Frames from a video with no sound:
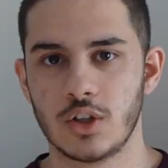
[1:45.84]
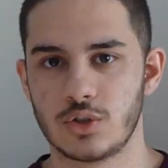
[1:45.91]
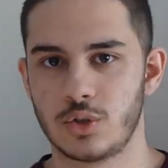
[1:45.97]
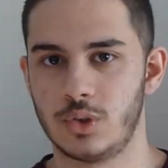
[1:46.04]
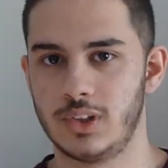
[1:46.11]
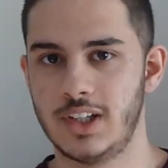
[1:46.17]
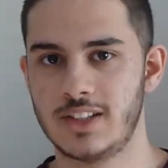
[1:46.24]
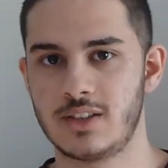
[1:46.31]
So
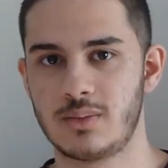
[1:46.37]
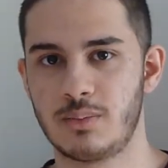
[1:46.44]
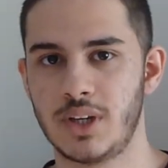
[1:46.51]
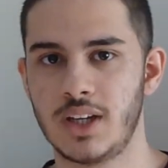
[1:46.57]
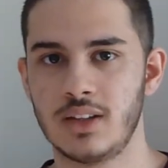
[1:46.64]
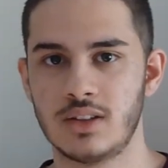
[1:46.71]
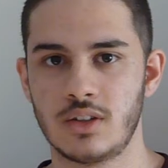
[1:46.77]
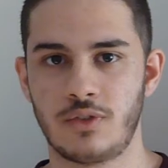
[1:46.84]
let's
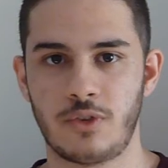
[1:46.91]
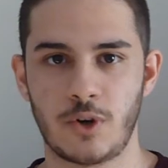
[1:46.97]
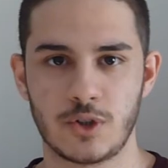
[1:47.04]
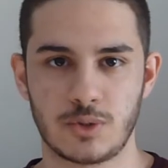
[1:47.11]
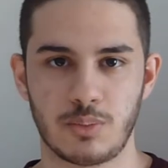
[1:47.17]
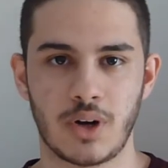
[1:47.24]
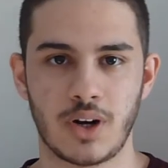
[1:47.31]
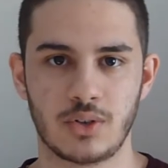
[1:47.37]
begin the
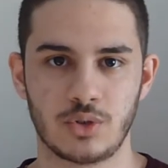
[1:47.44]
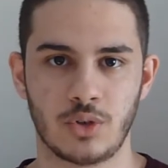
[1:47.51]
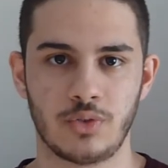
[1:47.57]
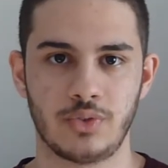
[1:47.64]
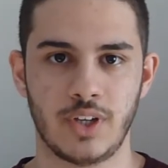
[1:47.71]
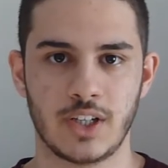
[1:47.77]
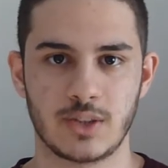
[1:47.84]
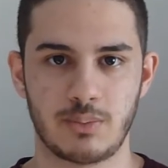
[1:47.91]
first part of
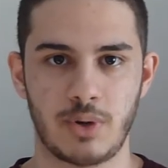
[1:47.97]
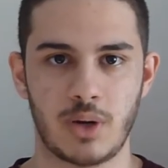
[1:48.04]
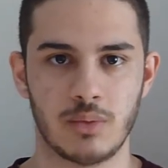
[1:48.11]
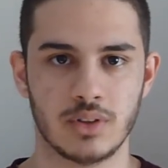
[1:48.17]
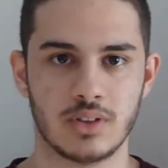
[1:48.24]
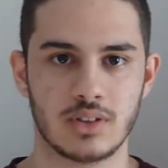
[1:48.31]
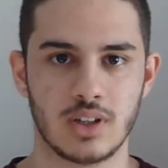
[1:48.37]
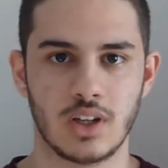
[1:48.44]
the
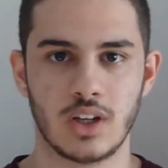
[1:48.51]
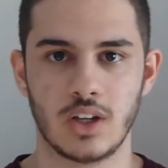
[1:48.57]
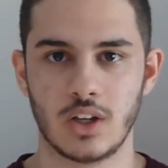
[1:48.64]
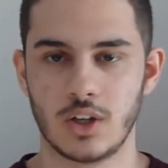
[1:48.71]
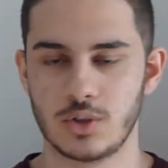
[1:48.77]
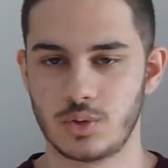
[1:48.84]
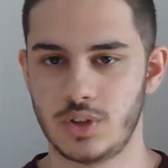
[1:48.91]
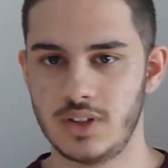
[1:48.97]
experiment.
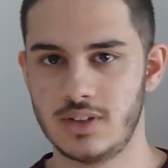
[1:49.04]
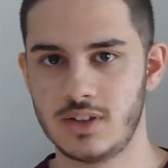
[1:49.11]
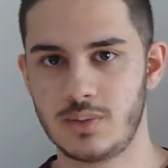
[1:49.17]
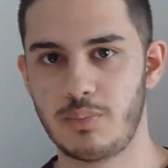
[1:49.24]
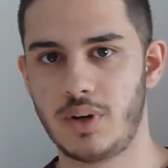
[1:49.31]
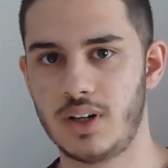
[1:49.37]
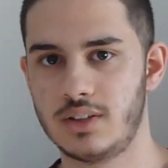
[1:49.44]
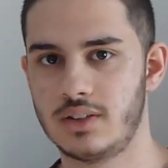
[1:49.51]
So in this
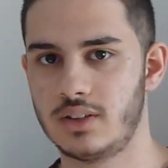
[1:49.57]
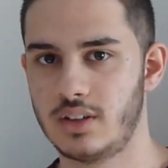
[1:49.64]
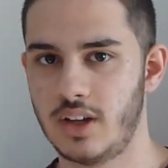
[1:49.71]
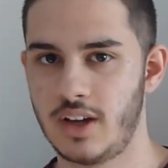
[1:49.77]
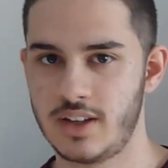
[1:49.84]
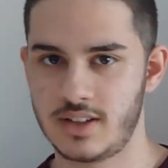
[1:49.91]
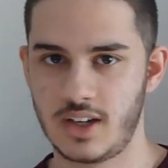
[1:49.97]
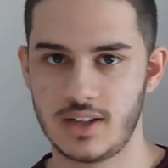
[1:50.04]
part,
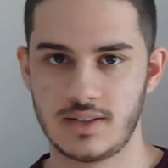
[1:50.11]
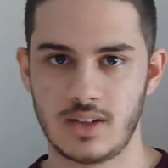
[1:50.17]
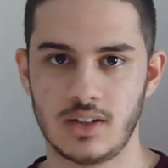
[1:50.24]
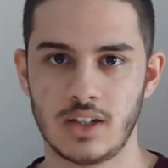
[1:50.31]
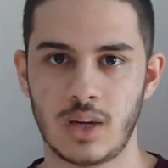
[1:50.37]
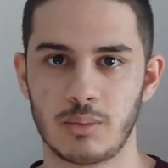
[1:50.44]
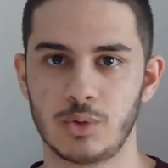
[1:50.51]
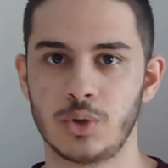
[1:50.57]
as I said,
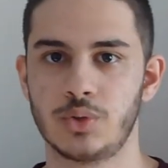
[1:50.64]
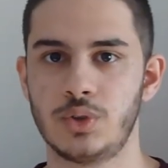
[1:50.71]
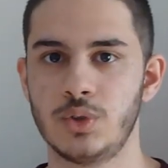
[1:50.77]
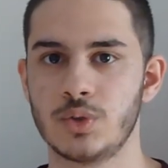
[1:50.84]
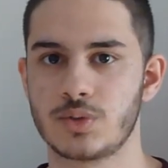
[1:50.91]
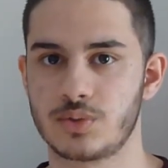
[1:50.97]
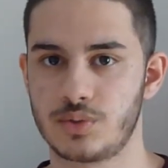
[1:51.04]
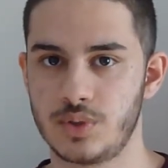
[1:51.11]
I'm going to
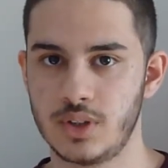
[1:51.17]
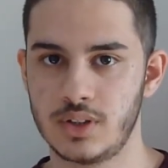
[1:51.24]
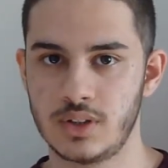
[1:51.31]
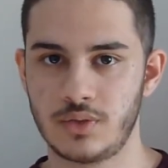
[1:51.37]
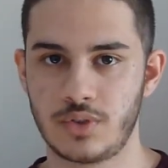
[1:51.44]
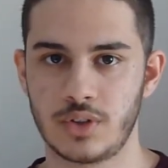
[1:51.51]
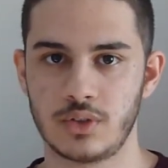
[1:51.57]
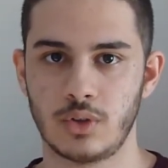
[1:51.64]
use three
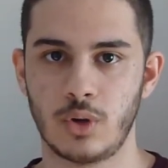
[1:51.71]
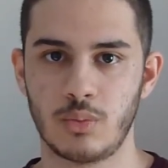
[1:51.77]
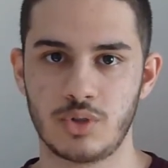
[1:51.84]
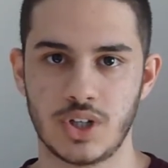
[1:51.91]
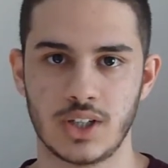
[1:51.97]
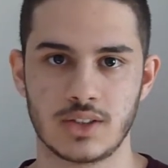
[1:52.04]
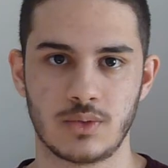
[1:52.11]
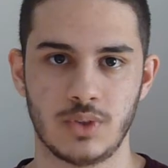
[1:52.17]
different
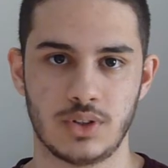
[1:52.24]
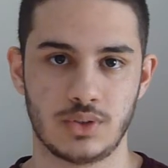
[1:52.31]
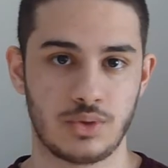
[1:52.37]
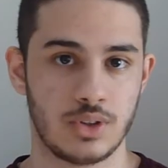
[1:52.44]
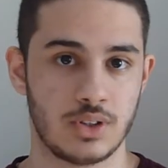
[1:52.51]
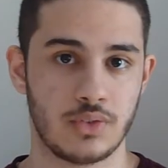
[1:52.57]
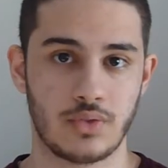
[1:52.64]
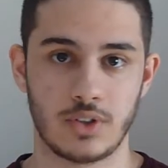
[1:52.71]
objects with three
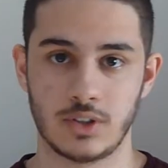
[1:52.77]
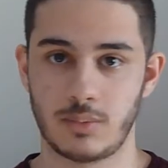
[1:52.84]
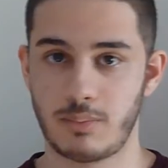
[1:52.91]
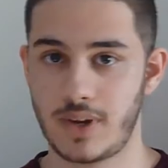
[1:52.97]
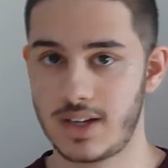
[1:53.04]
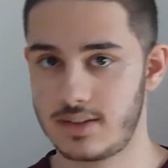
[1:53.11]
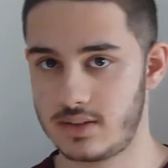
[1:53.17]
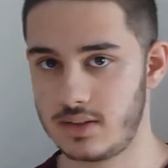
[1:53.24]
different
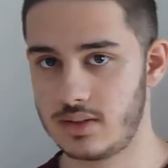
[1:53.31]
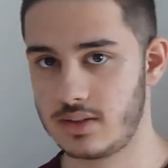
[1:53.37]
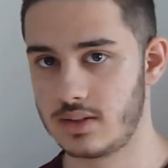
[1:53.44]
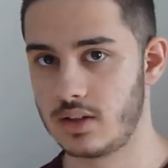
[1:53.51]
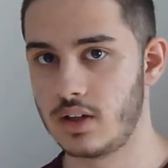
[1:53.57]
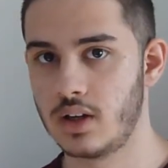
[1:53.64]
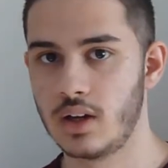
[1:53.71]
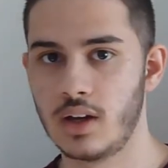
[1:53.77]
masses
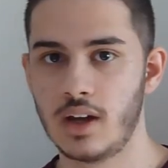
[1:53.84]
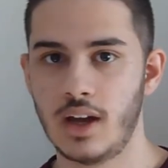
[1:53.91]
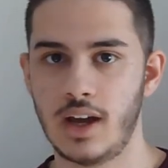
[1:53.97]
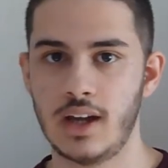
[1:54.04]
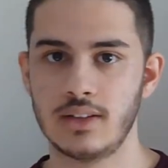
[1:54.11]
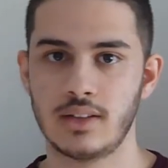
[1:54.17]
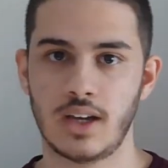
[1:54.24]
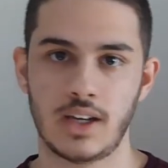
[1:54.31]

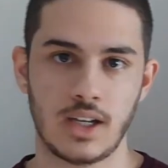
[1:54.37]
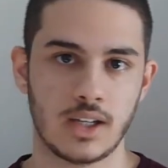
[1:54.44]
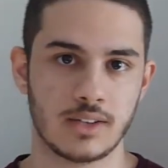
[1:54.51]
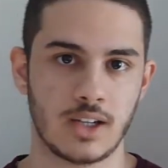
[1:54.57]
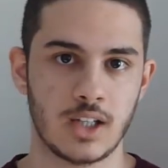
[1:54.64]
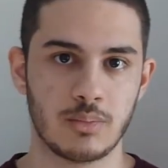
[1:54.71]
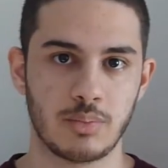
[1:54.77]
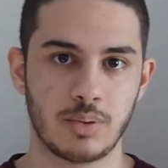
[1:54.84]
and an inclined